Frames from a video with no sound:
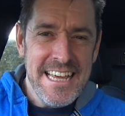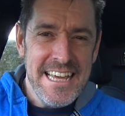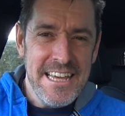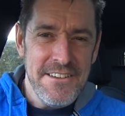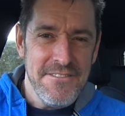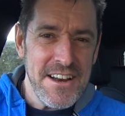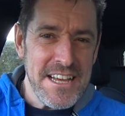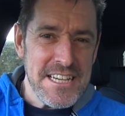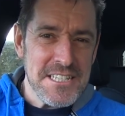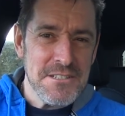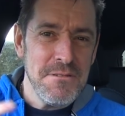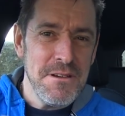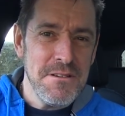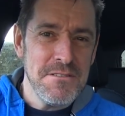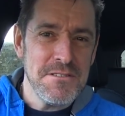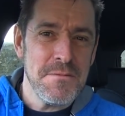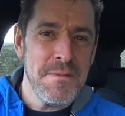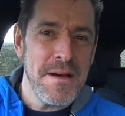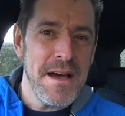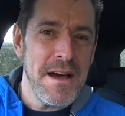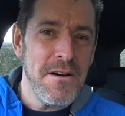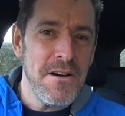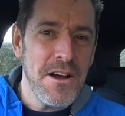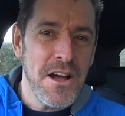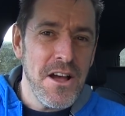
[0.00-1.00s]
if last week was
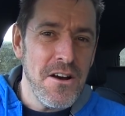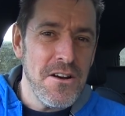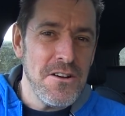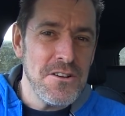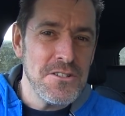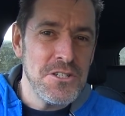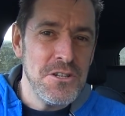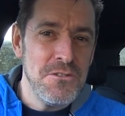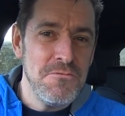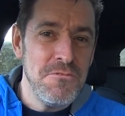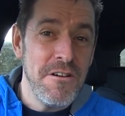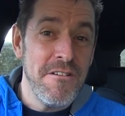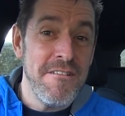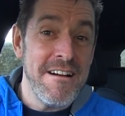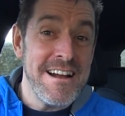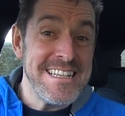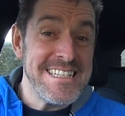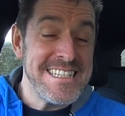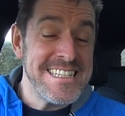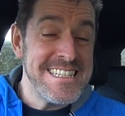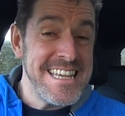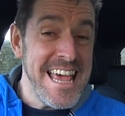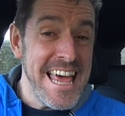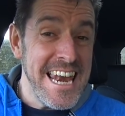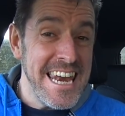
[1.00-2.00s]
about cars you regret
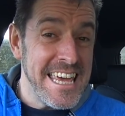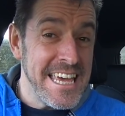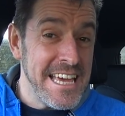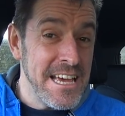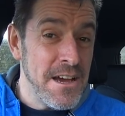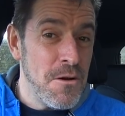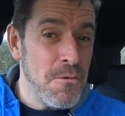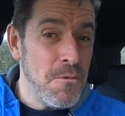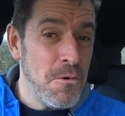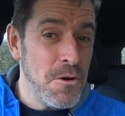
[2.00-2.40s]
selling,